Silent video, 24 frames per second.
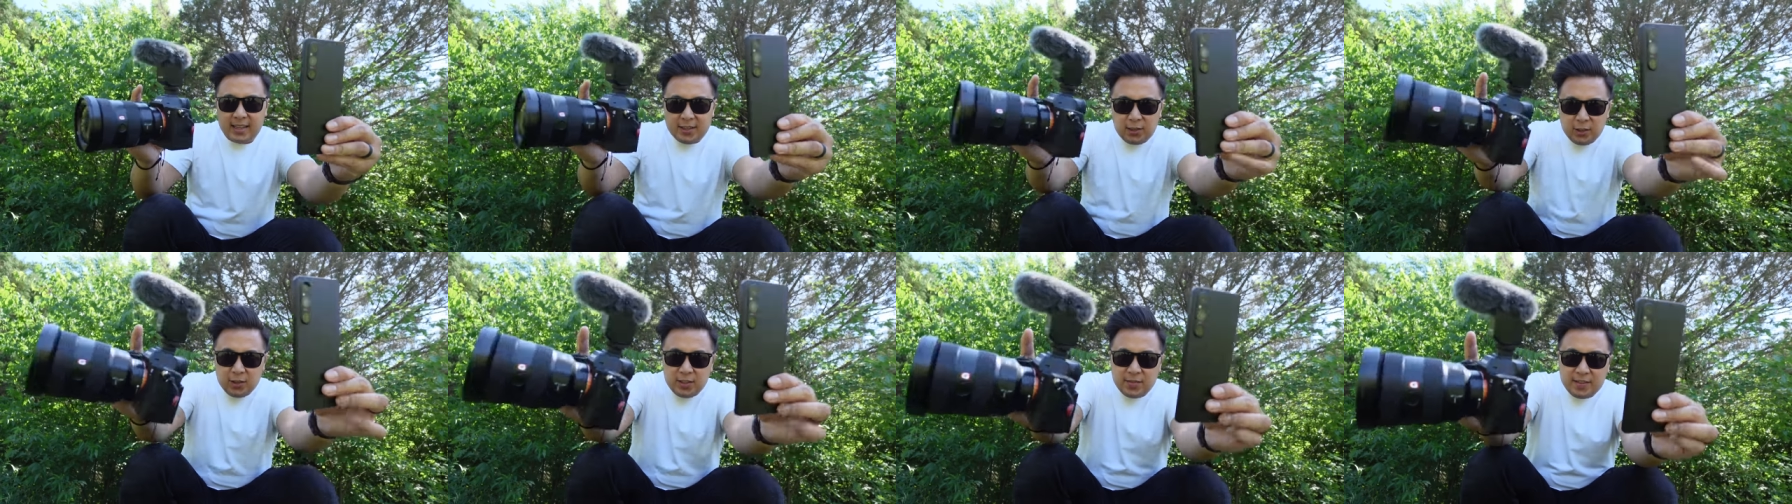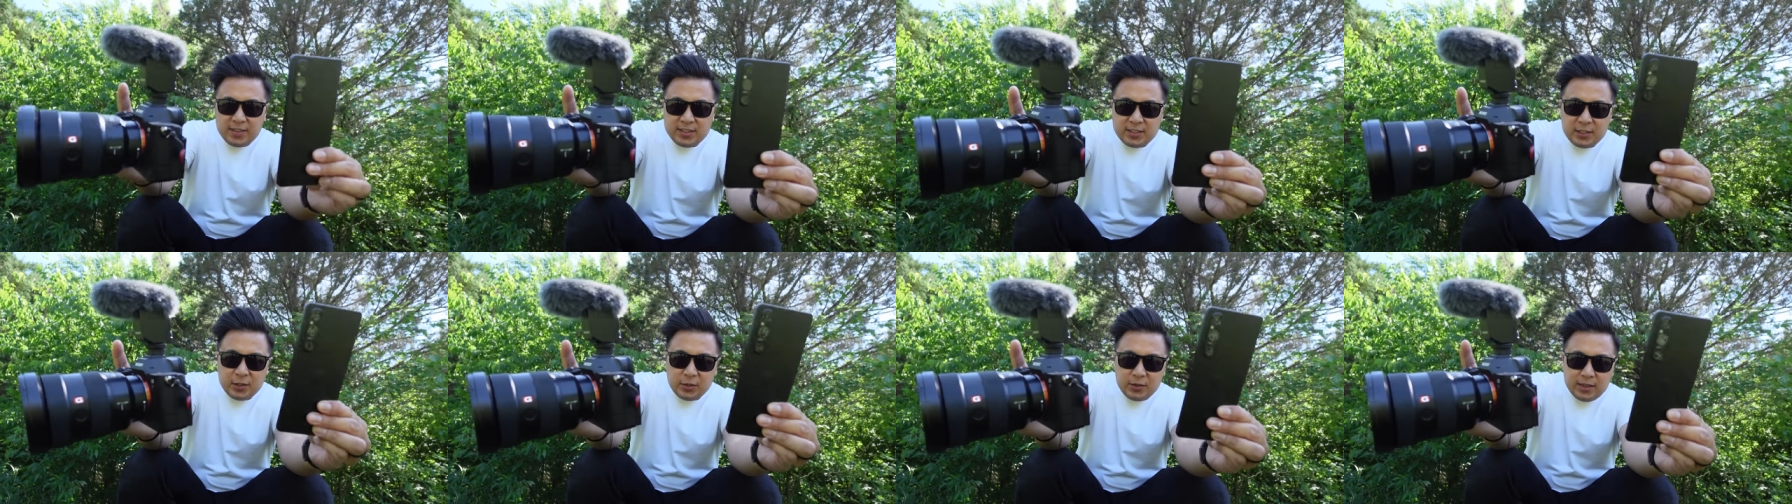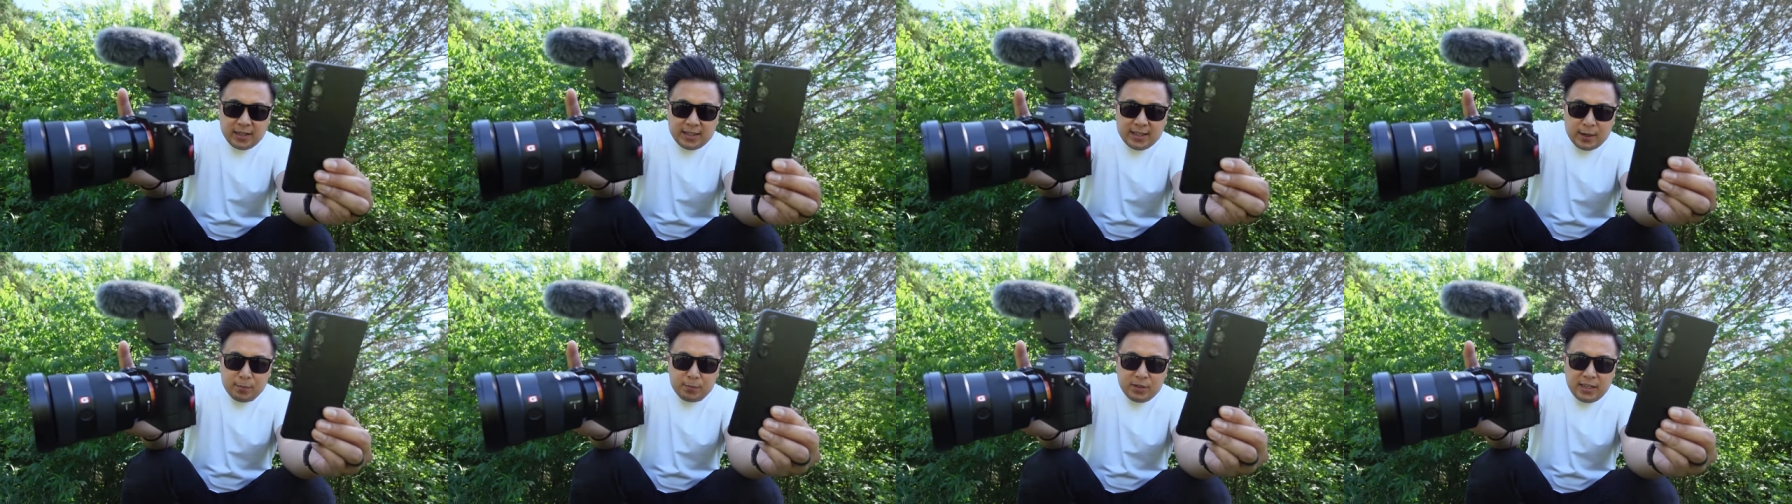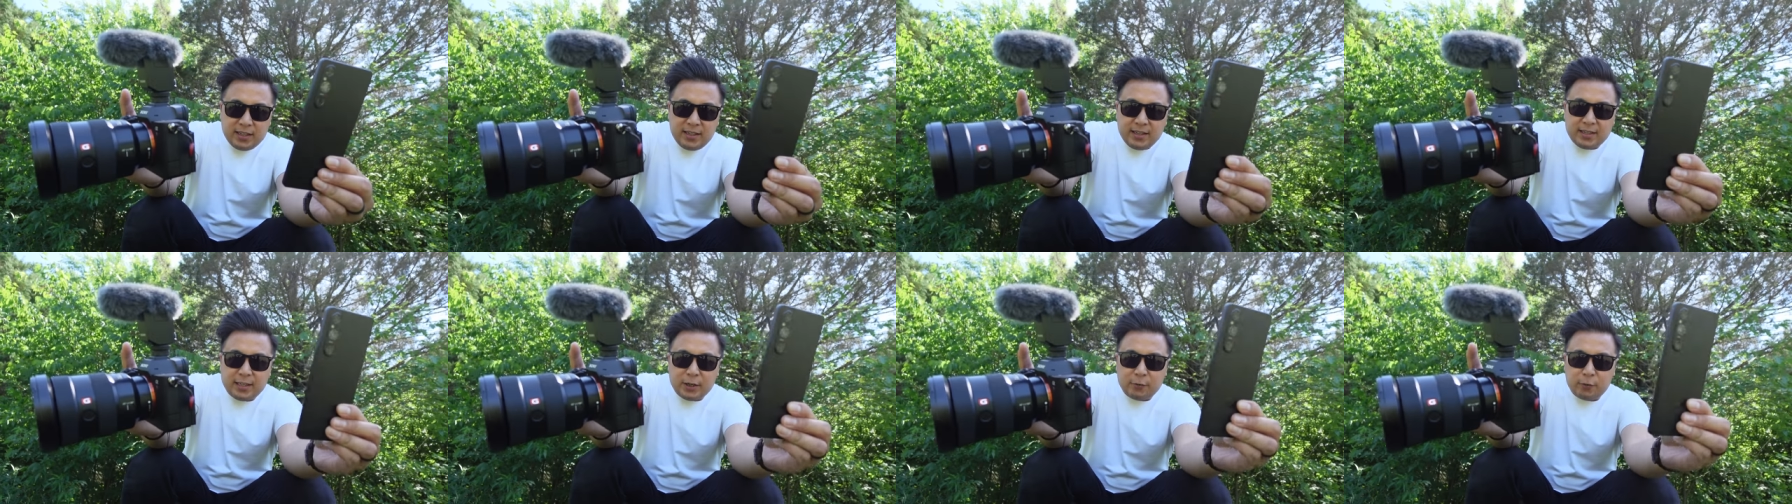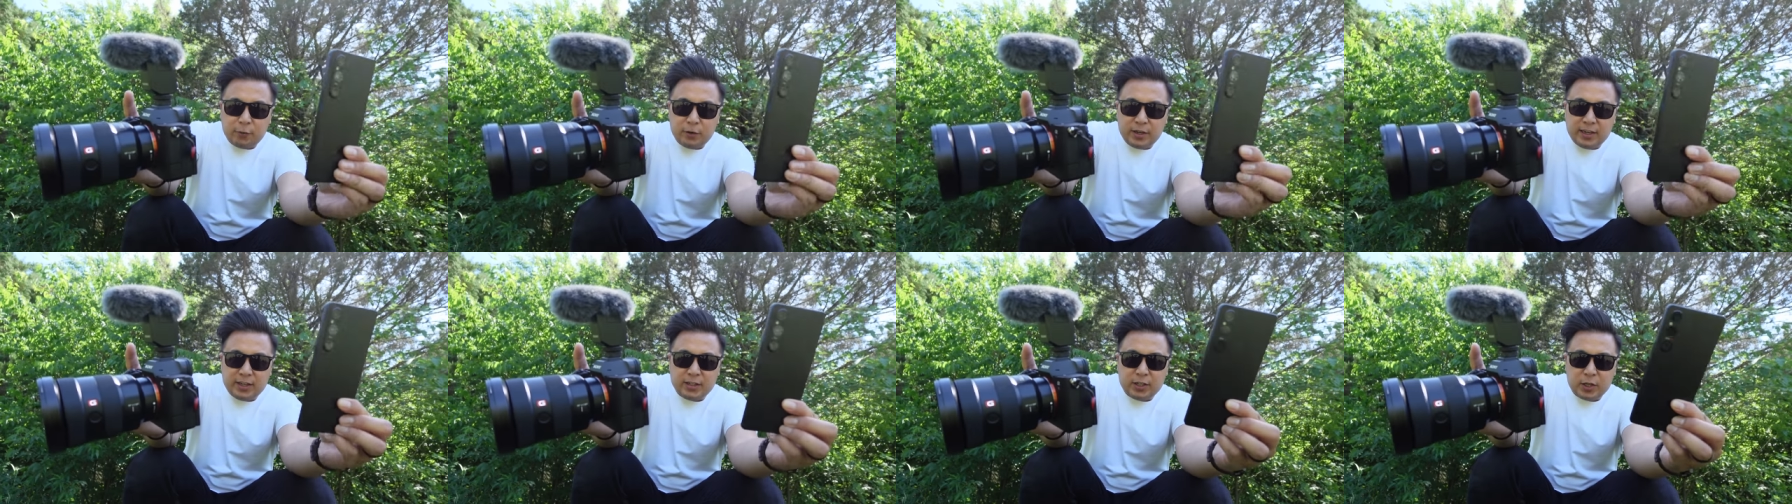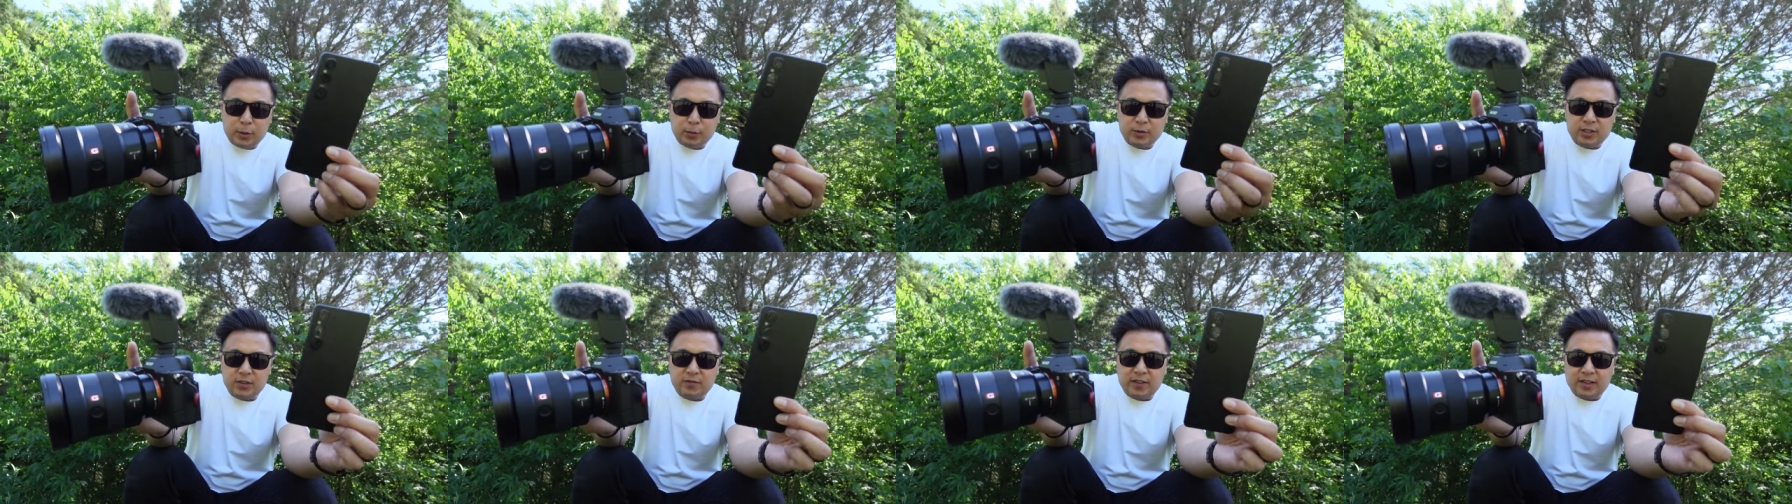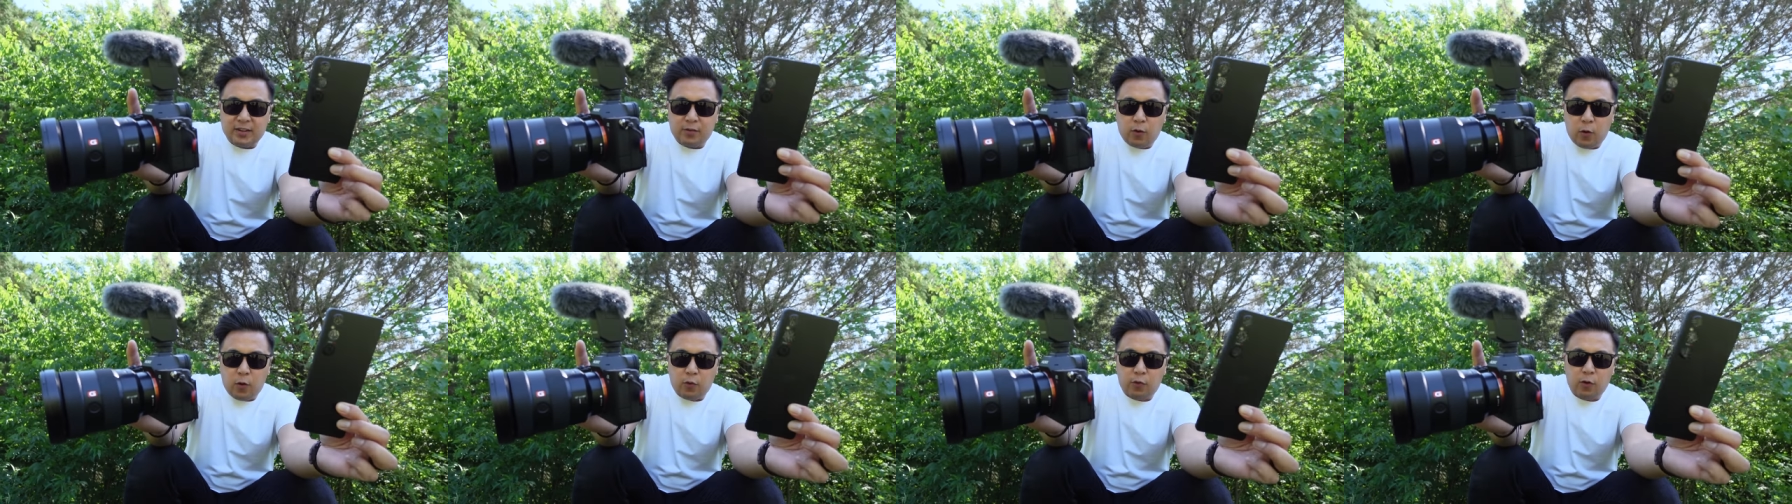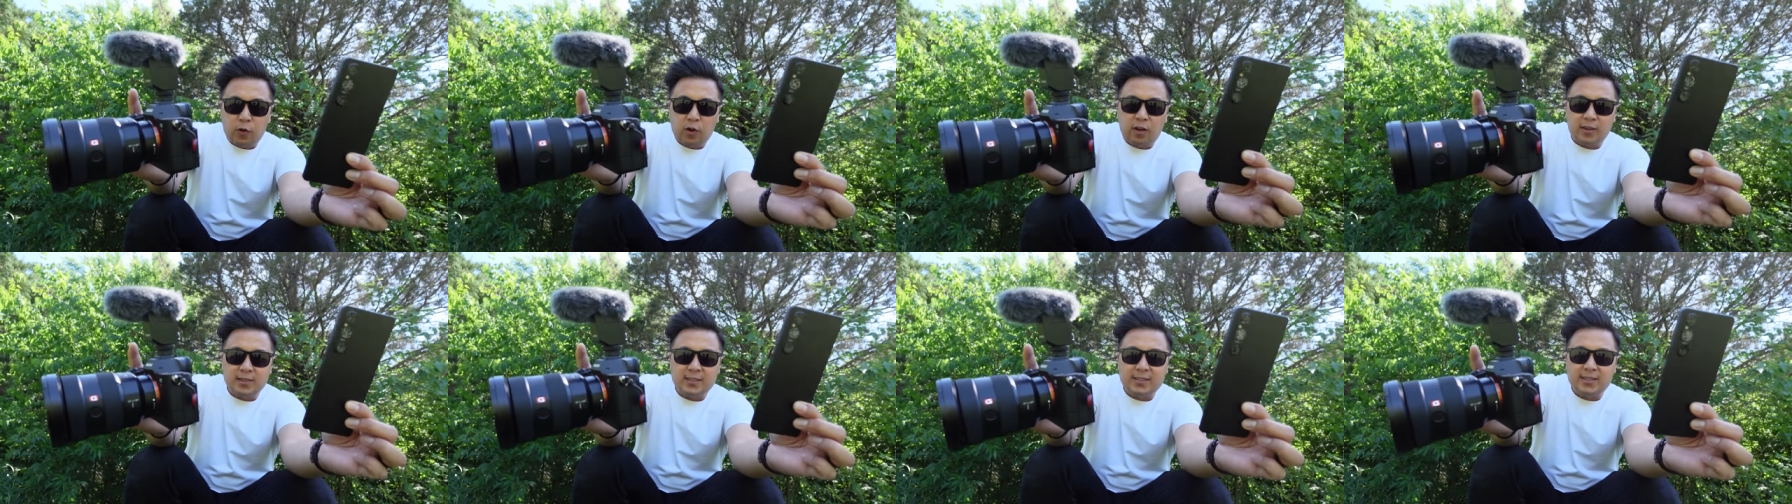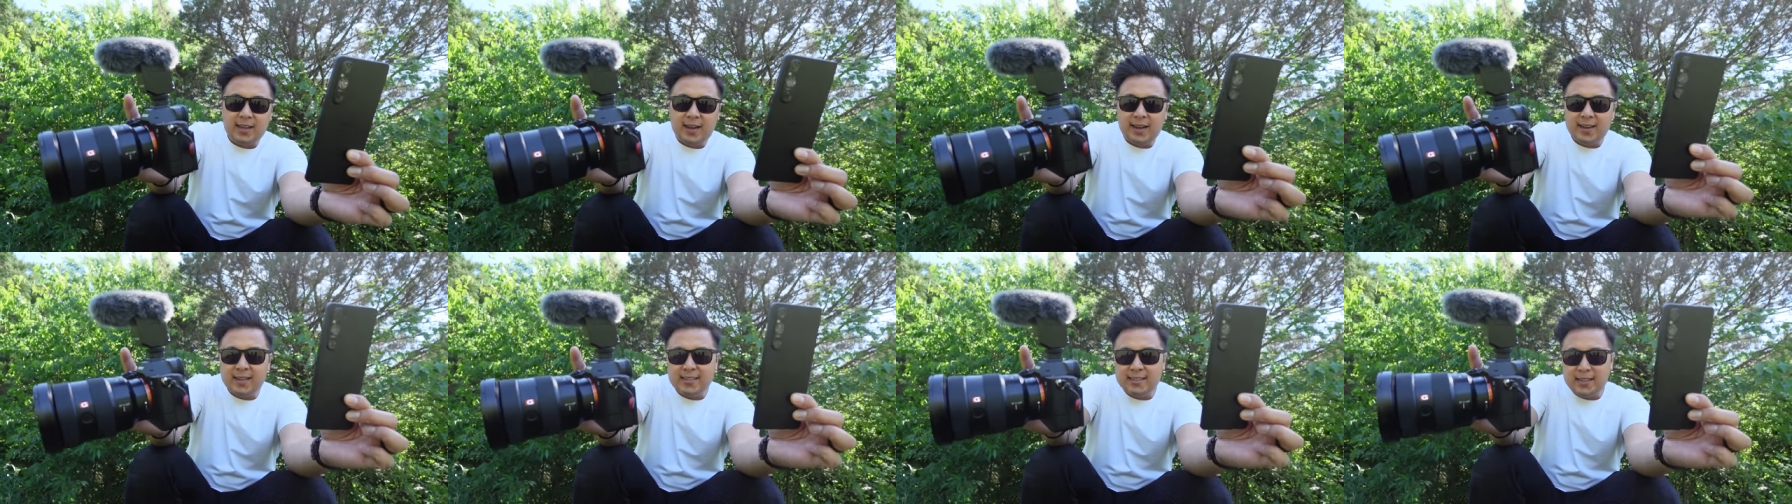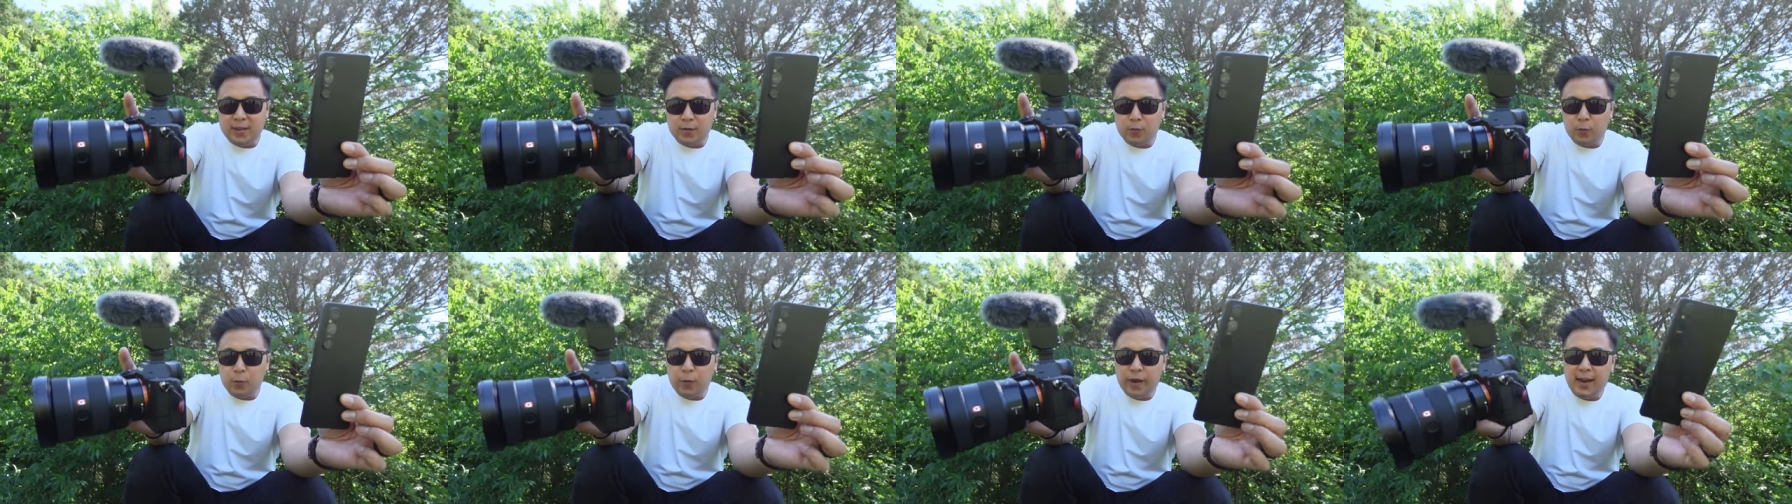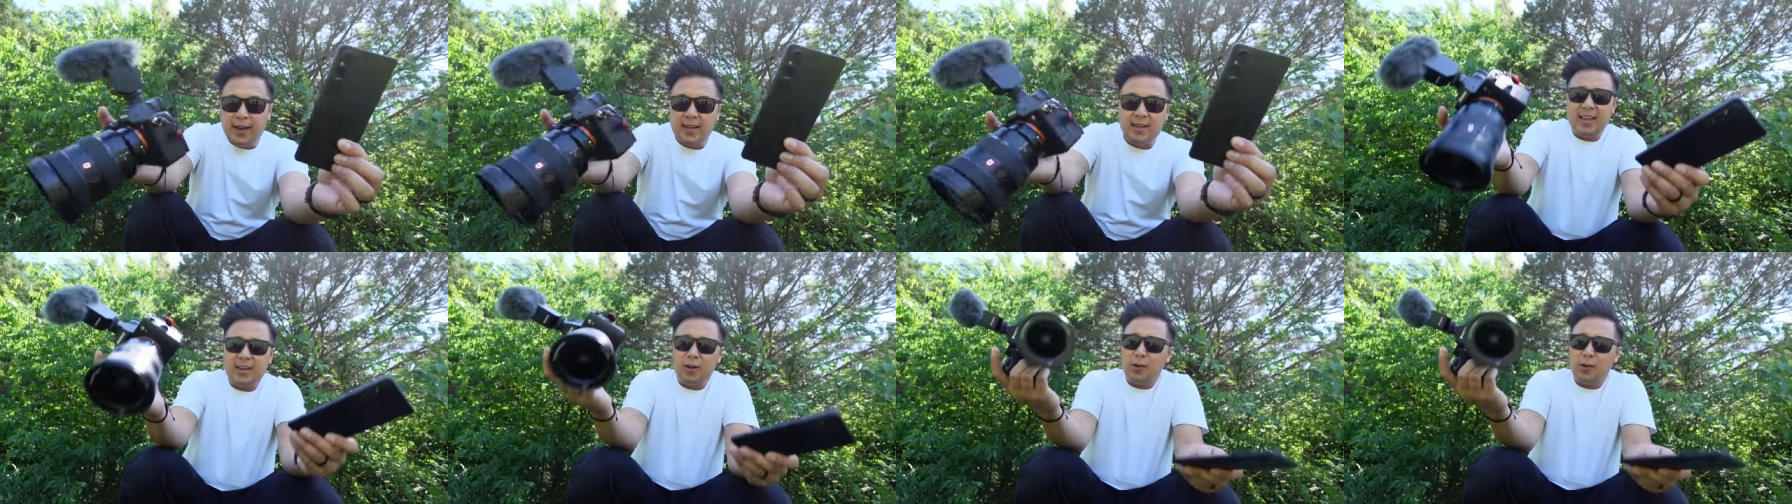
Like, look at these two, like completely different in terms of like overall size and weight.